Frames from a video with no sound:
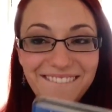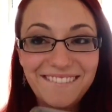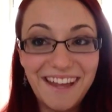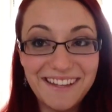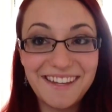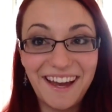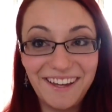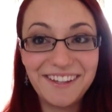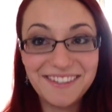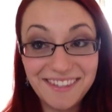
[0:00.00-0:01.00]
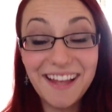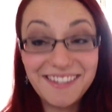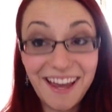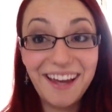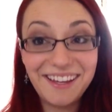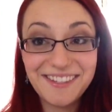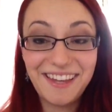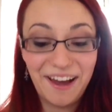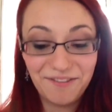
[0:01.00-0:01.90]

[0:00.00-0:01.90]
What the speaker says: that's how you can see how